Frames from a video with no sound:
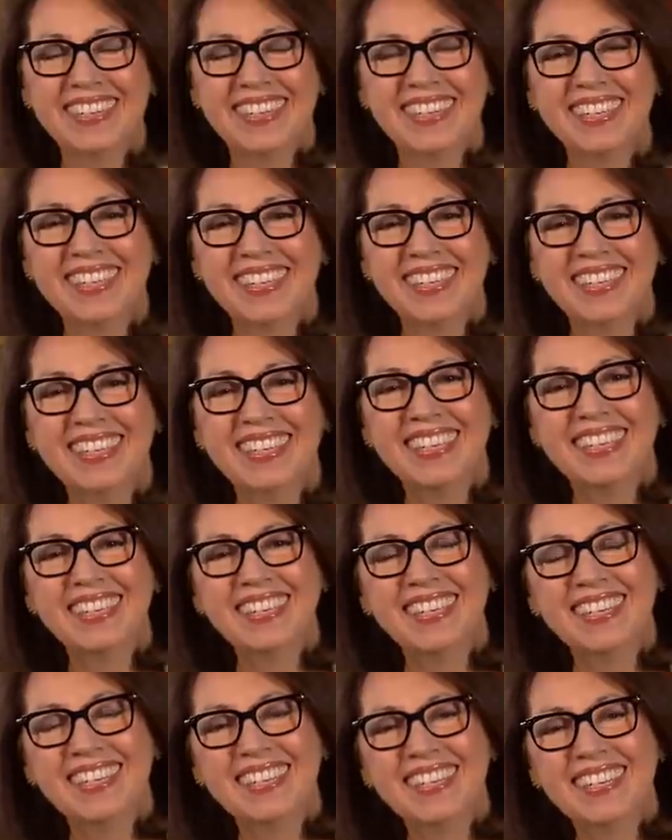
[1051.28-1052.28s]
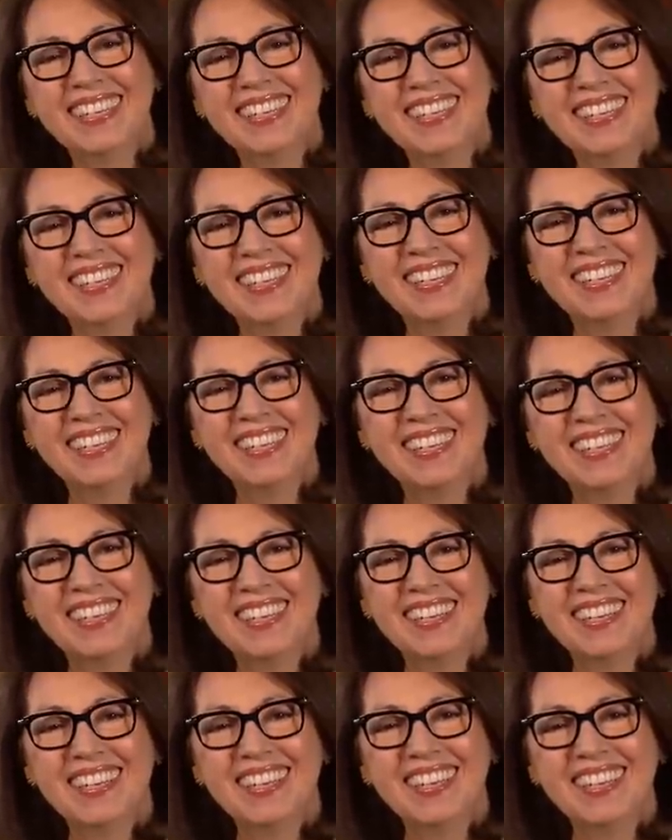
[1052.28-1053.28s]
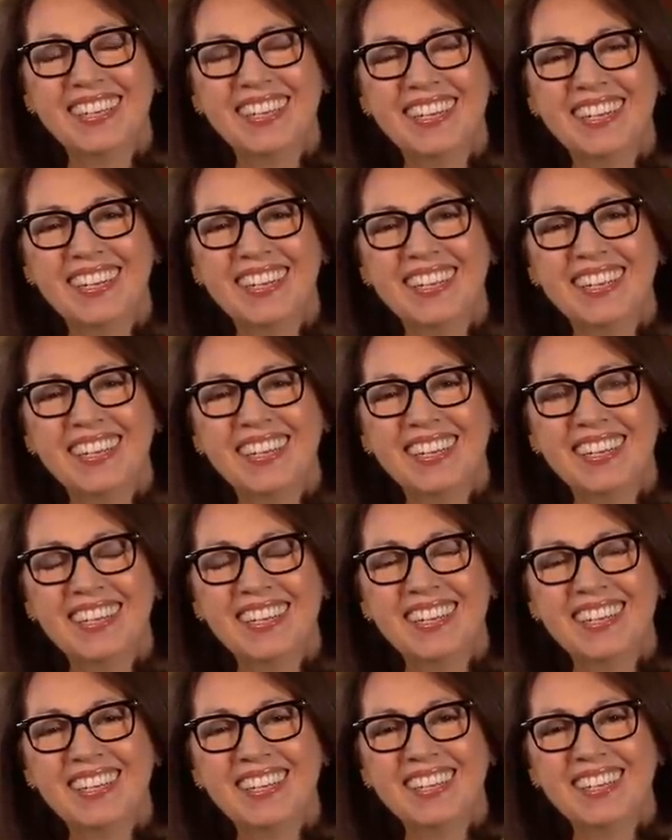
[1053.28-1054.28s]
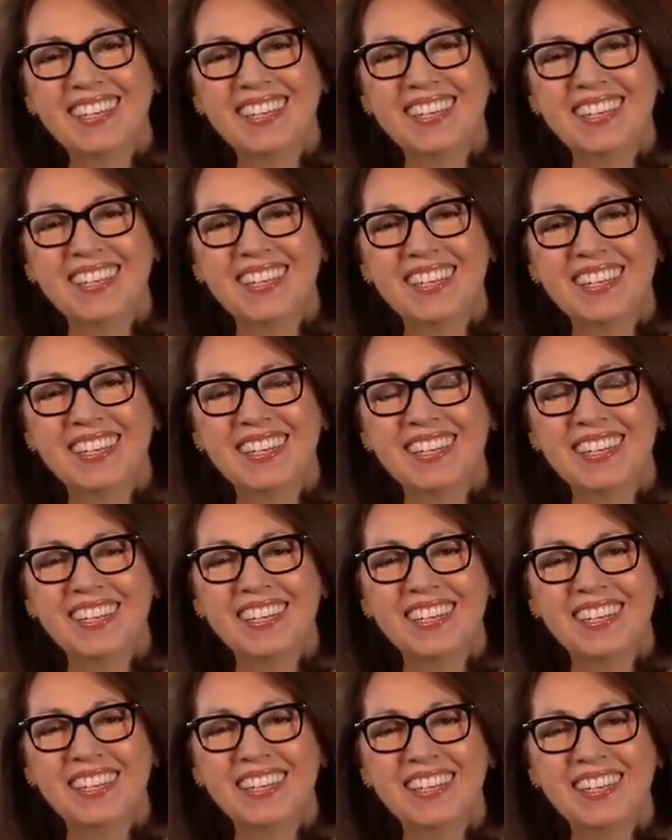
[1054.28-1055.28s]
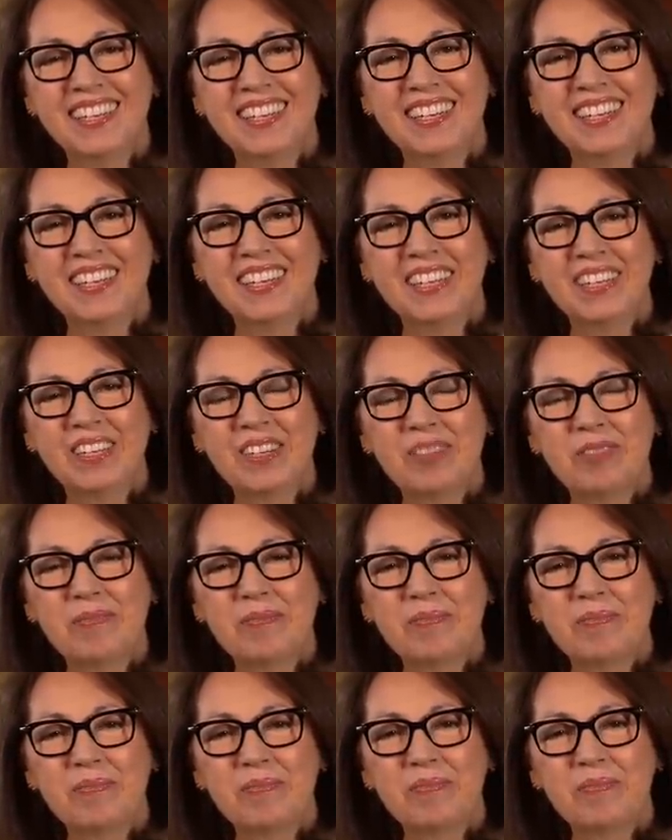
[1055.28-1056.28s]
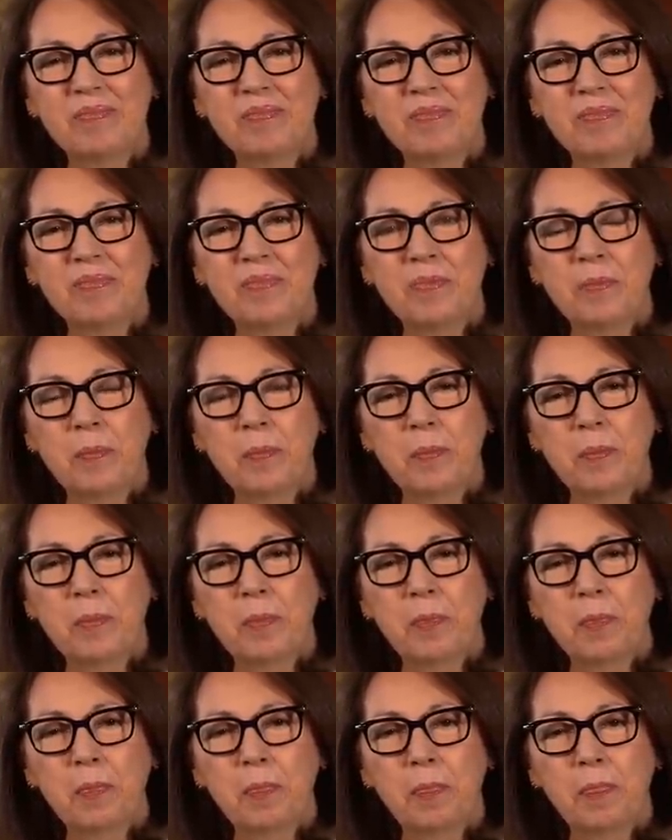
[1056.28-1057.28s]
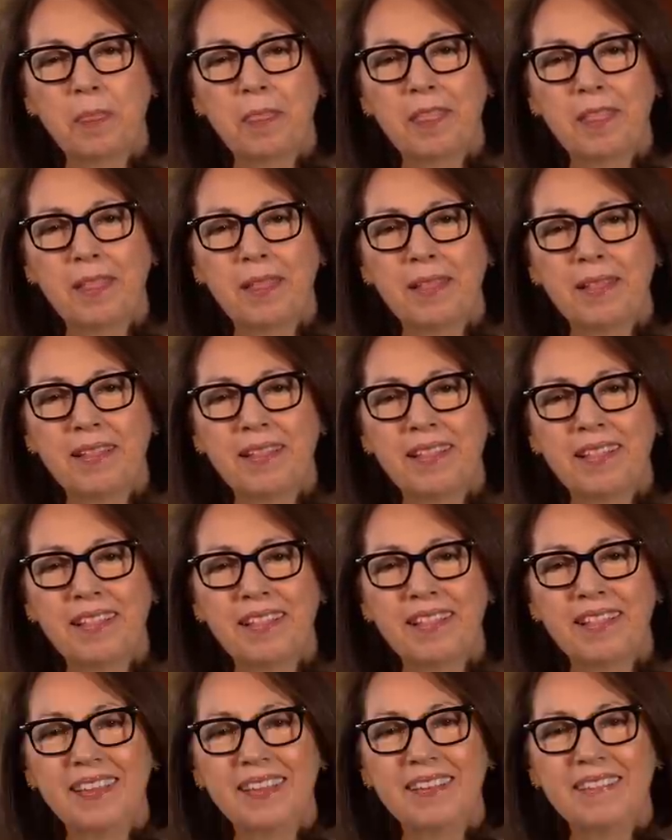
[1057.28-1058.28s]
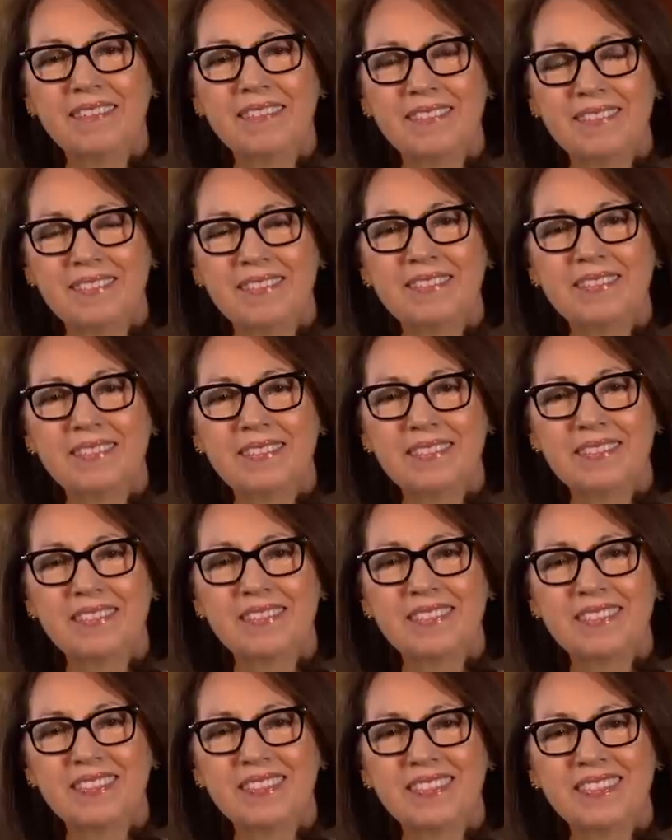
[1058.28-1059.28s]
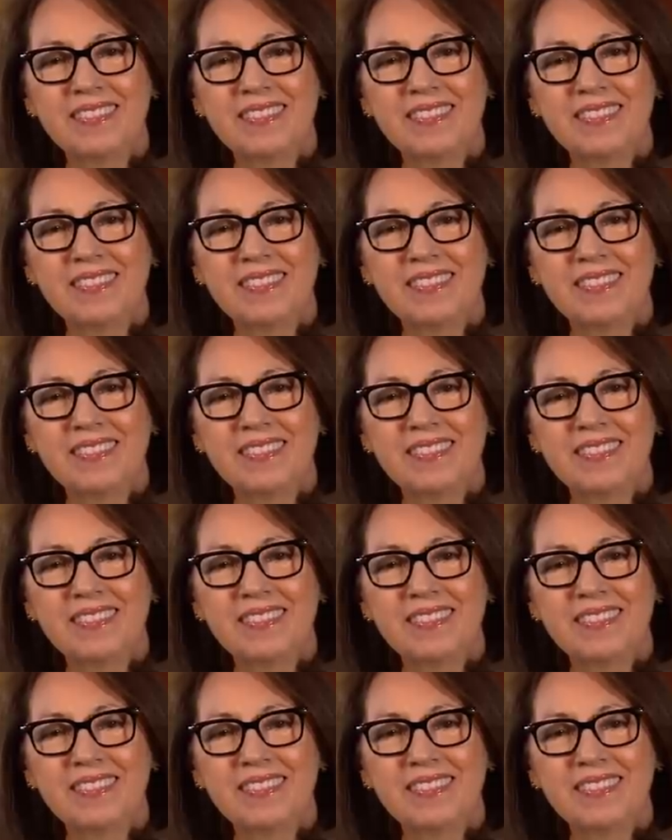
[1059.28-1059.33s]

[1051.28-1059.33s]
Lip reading: (silent)